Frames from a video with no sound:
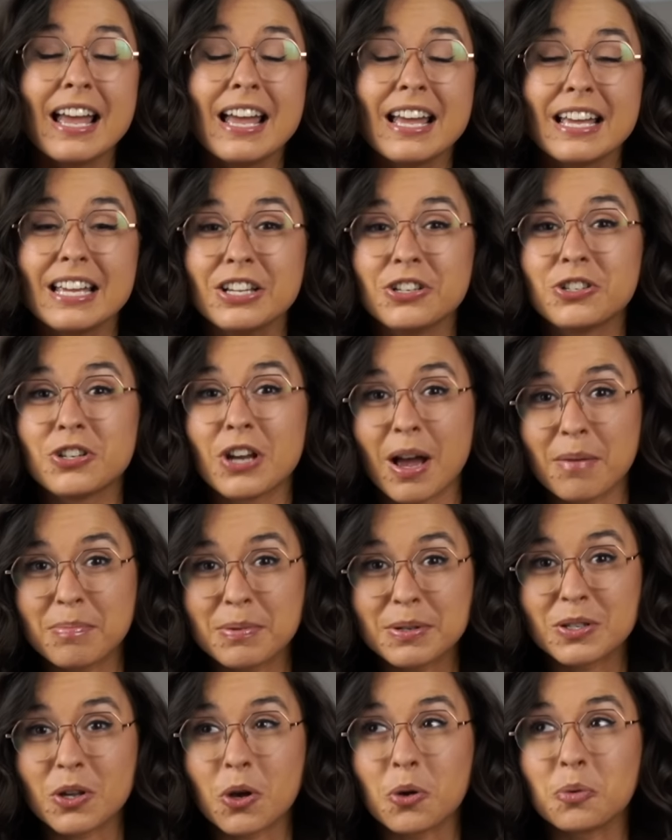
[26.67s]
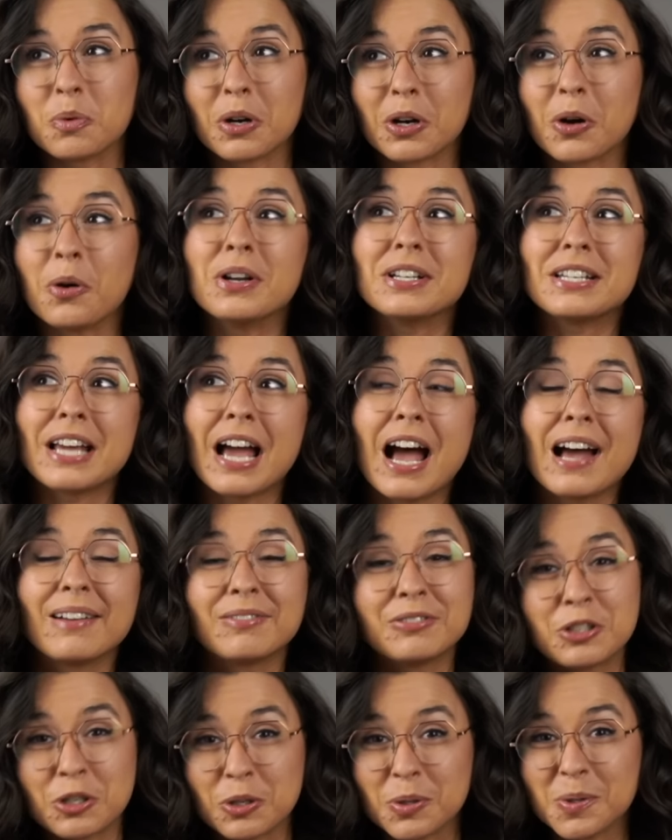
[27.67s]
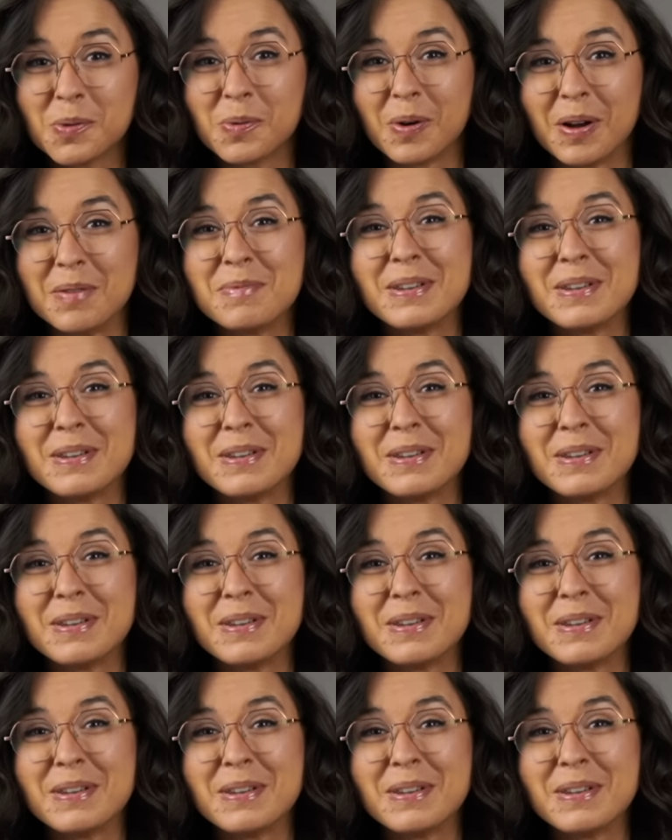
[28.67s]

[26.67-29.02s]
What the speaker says: each episode, we're going to have two One